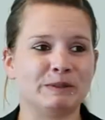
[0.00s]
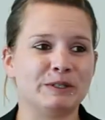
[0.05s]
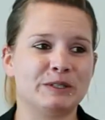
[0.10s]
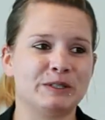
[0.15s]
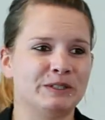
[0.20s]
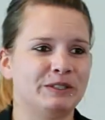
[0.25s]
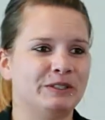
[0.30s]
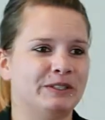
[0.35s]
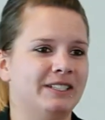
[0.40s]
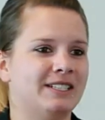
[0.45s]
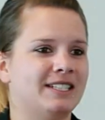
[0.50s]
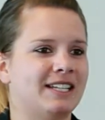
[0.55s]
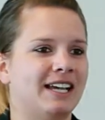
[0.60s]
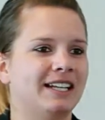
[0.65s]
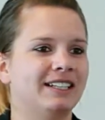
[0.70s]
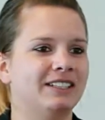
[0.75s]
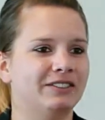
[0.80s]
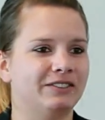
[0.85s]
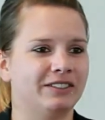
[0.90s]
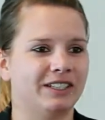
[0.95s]
also to the
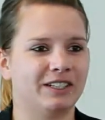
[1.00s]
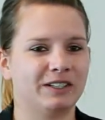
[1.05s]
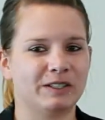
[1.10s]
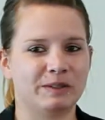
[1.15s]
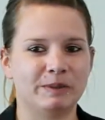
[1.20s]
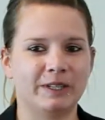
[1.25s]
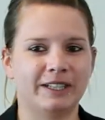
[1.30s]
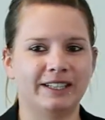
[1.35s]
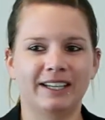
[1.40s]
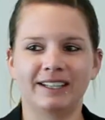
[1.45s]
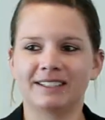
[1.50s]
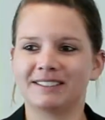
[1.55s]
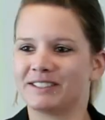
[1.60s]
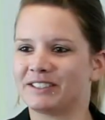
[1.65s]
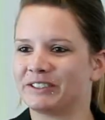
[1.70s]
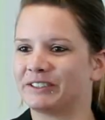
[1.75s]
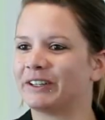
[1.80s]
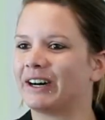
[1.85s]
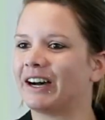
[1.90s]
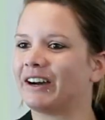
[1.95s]
scientific committee,
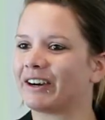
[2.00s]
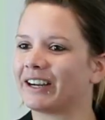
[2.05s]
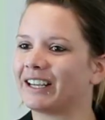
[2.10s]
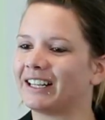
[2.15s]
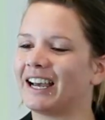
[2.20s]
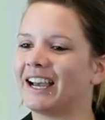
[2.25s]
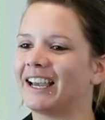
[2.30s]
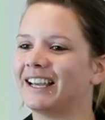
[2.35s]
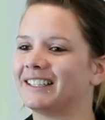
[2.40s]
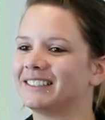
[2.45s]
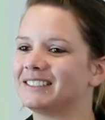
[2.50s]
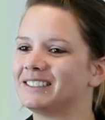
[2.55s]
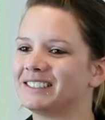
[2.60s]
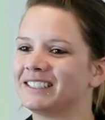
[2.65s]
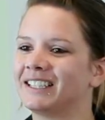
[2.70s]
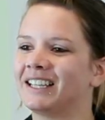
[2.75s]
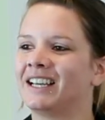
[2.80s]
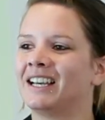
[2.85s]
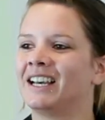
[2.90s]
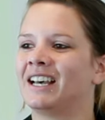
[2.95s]
to our clients,
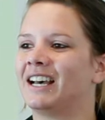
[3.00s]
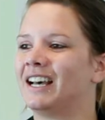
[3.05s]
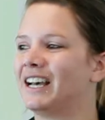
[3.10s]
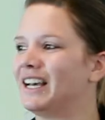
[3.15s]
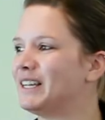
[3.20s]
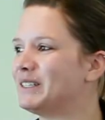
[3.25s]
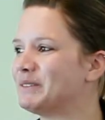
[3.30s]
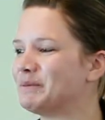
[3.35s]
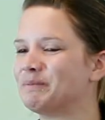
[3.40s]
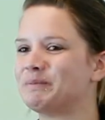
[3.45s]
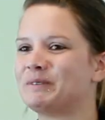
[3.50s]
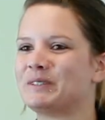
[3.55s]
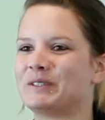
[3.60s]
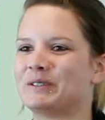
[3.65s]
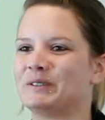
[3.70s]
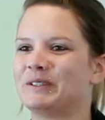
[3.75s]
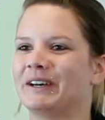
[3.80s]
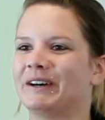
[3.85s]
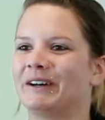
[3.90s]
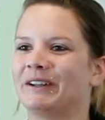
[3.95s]

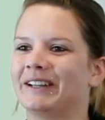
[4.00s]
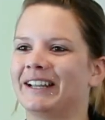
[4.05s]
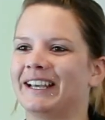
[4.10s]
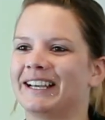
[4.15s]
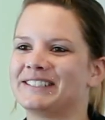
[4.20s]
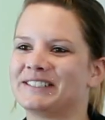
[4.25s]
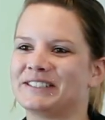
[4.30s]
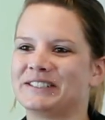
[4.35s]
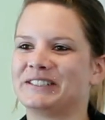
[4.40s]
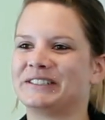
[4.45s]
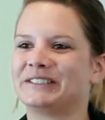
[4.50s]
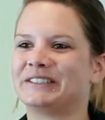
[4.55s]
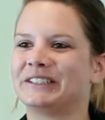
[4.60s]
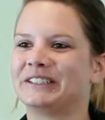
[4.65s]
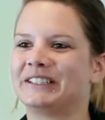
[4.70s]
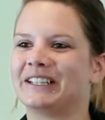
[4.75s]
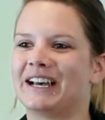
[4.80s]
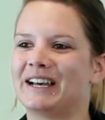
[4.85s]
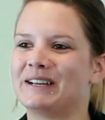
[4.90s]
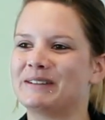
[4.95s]
to the all
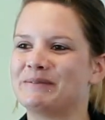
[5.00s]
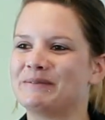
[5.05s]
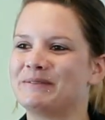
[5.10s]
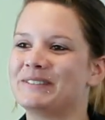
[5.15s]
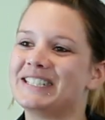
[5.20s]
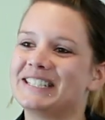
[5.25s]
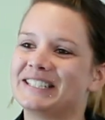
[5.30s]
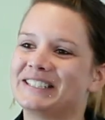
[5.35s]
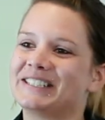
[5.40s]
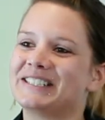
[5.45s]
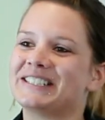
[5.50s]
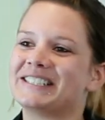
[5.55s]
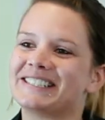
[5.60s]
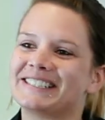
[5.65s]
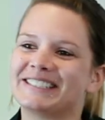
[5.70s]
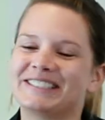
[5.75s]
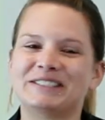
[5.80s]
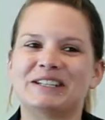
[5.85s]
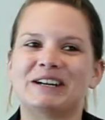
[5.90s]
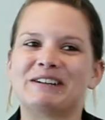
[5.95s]
external
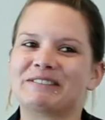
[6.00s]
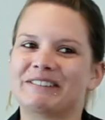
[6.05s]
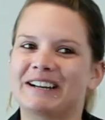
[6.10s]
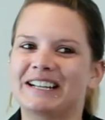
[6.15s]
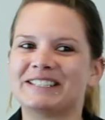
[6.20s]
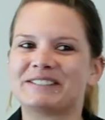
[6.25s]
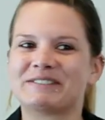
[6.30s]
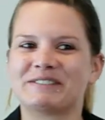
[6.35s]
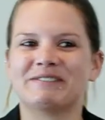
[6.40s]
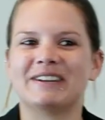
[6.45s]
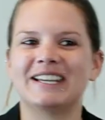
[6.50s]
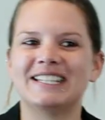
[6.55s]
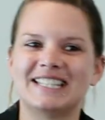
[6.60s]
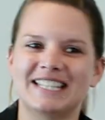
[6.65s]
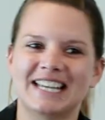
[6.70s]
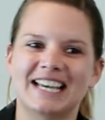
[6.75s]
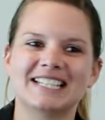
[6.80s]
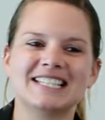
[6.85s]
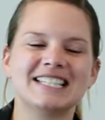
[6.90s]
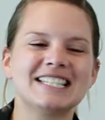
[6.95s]
visitors, to our friends from
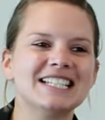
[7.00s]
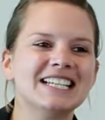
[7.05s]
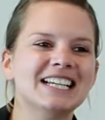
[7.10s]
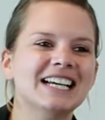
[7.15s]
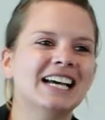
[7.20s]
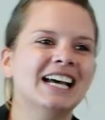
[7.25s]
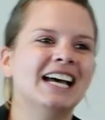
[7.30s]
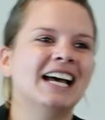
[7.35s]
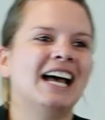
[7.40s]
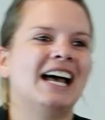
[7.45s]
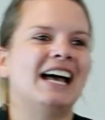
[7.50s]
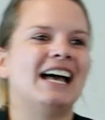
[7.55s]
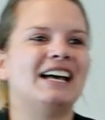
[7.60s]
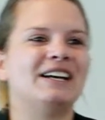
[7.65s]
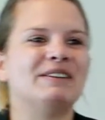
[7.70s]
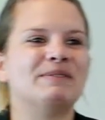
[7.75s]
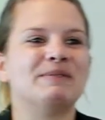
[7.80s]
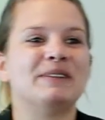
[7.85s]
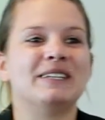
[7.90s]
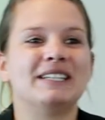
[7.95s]

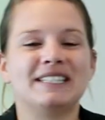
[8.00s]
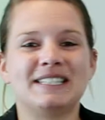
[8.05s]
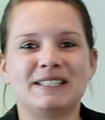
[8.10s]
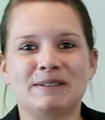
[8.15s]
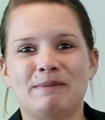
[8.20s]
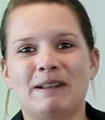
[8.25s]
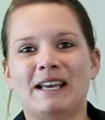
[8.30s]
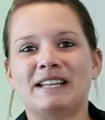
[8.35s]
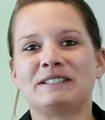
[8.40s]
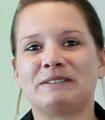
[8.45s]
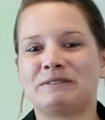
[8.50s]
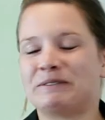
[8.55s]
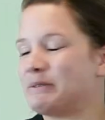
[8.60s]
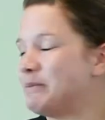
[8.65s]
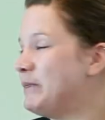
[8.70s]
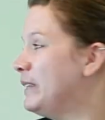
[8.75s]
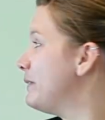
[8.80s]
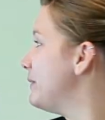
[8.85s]
AISTS. It's a pleasure for me,